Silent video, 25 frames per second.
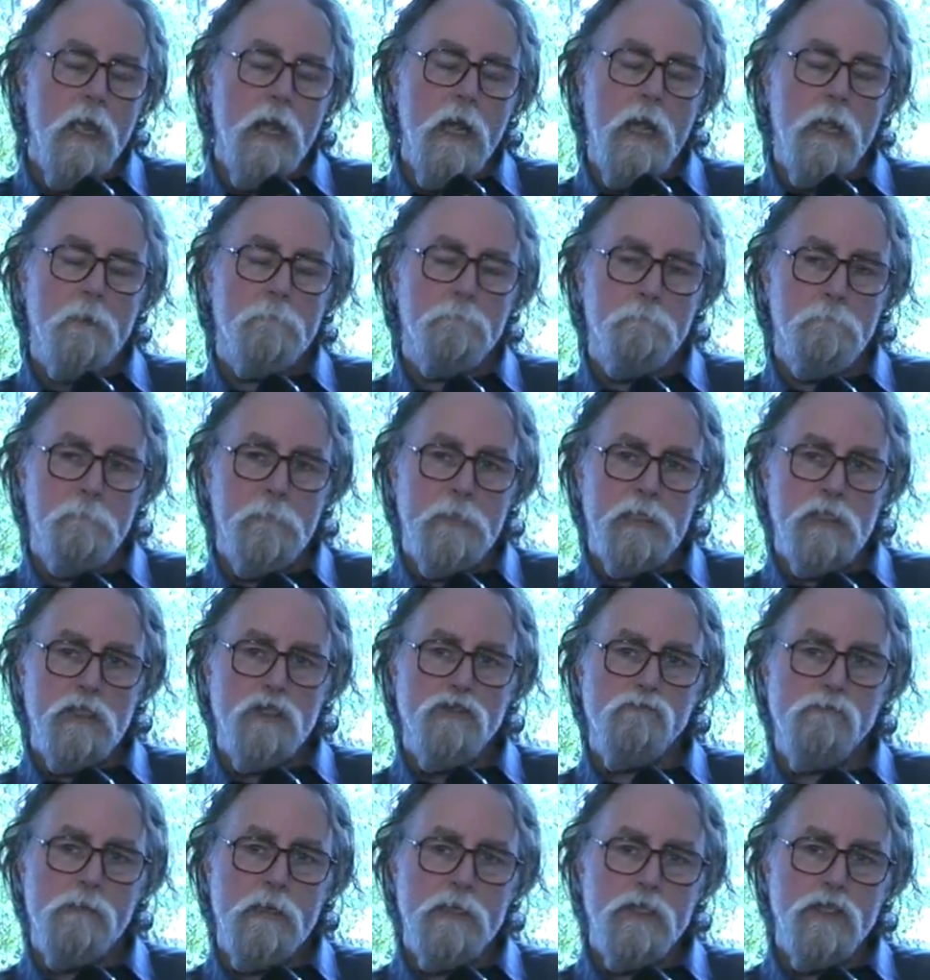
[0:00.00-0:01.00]

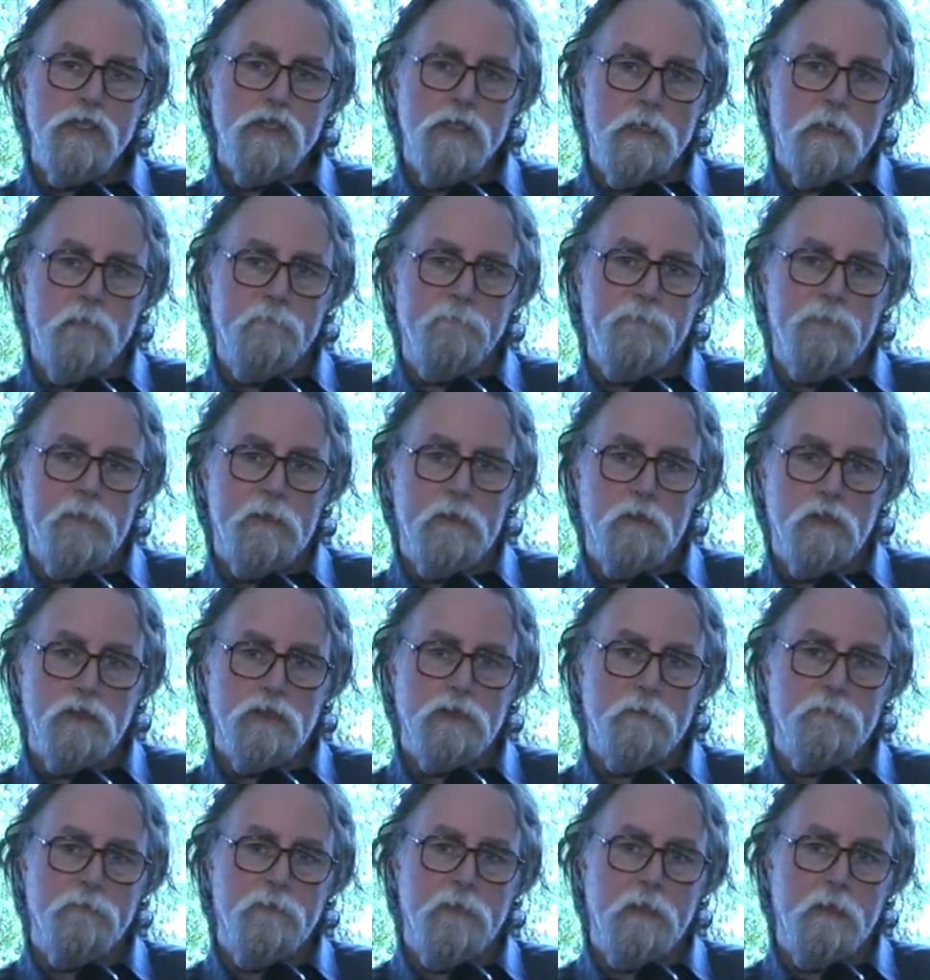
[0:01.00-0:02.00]
administration and
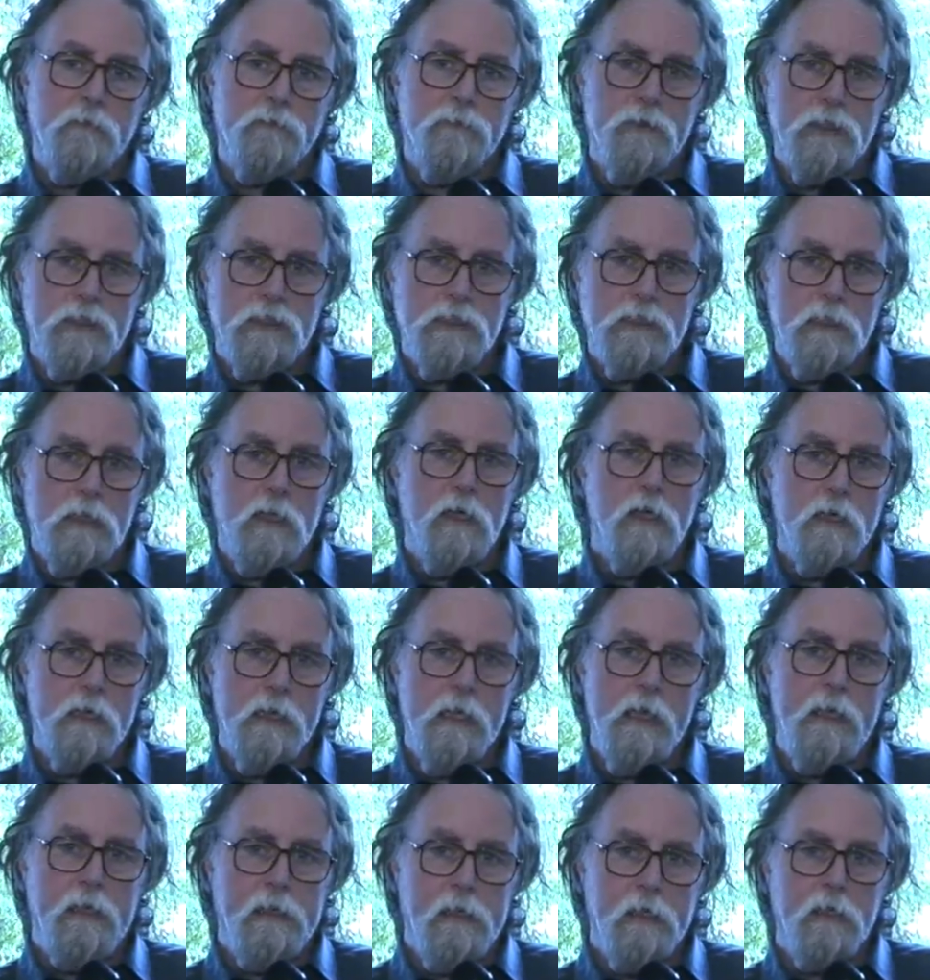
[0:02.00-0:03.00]
philosophy of the
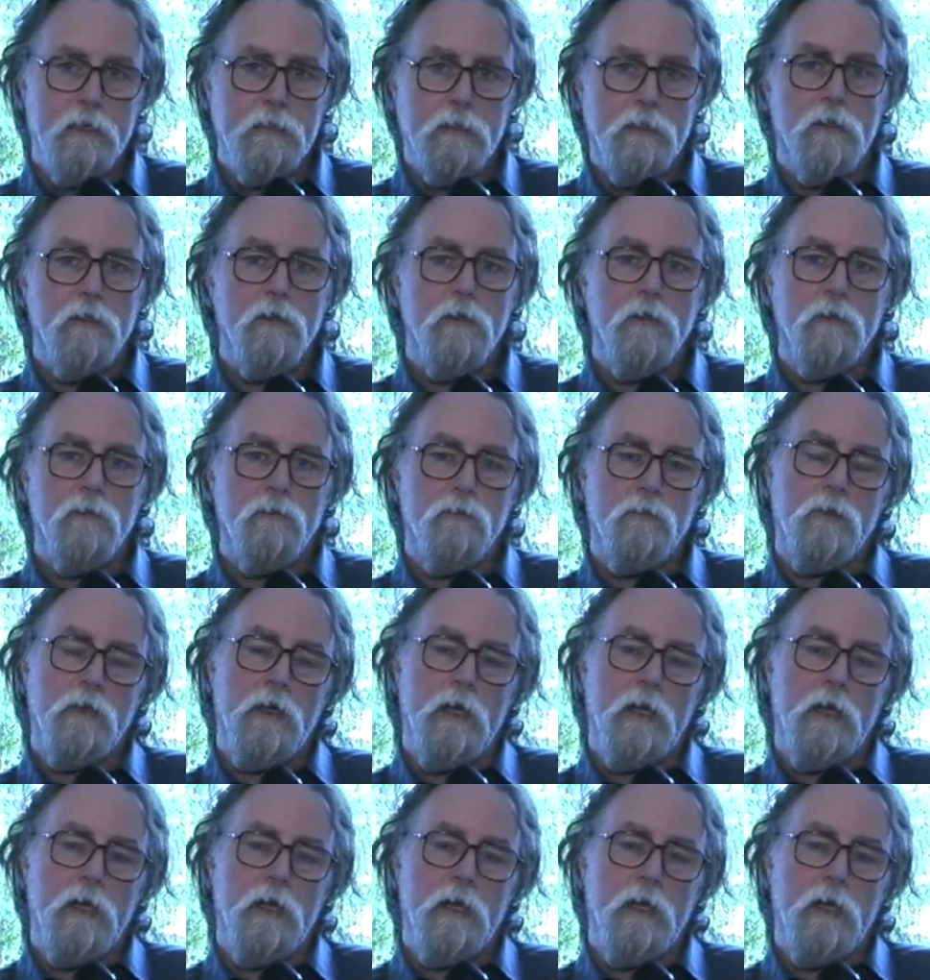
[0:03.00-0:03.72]
CIA under